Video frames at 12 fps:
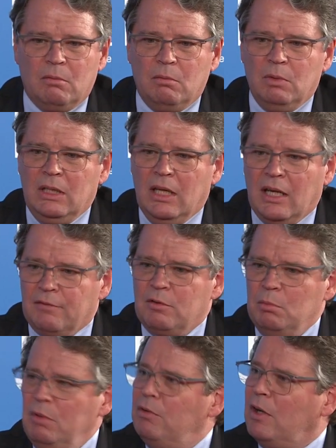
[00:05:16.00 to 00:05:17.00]
we have
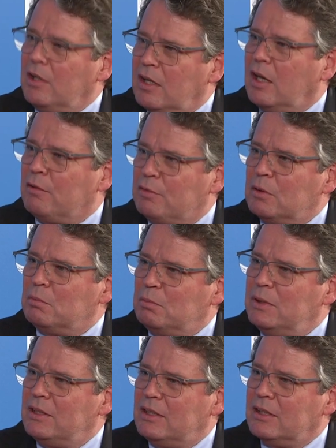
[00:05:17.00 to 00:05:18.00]
to be very careful
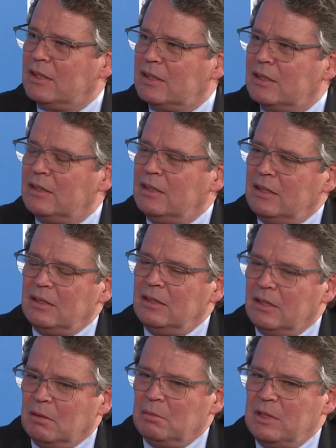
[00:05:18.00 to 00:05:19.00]
with the,
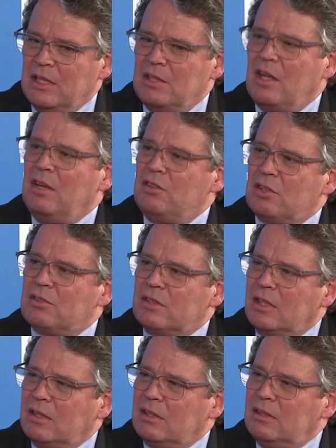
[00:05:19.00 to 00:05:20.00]
you know, with the dangers
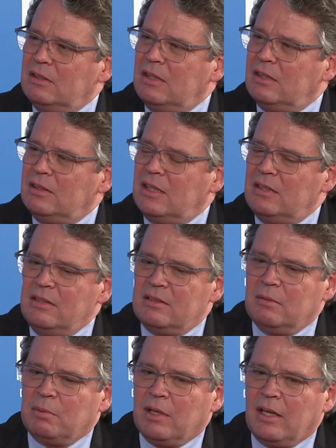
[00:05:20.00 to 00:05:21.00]
that, that, these
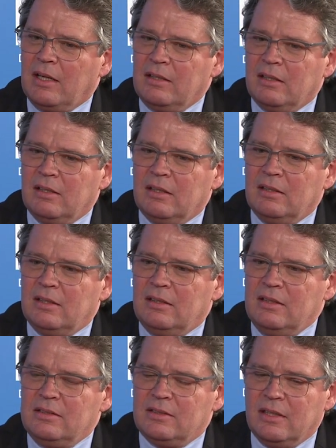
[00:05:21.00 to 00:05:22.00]
imply, that
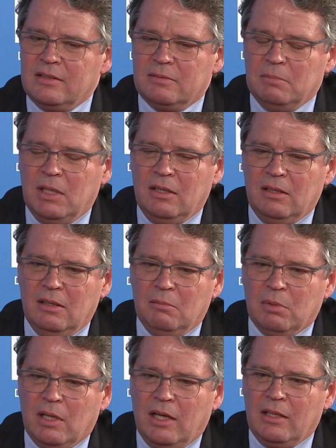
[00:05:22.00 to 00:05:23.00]
these things may
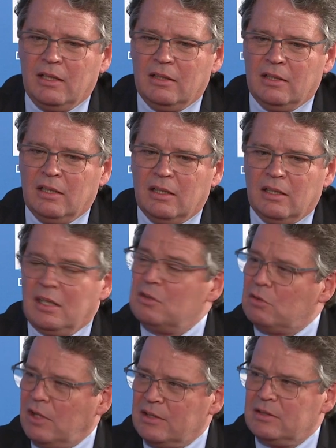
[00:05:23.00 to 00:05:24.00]
imply, and uh,
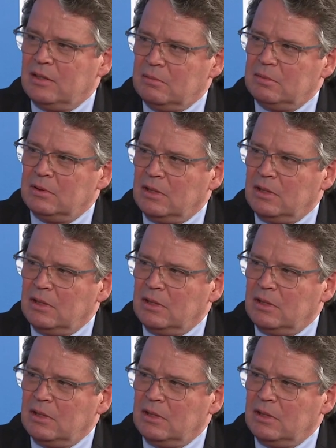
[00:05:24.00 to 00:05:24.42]
address them.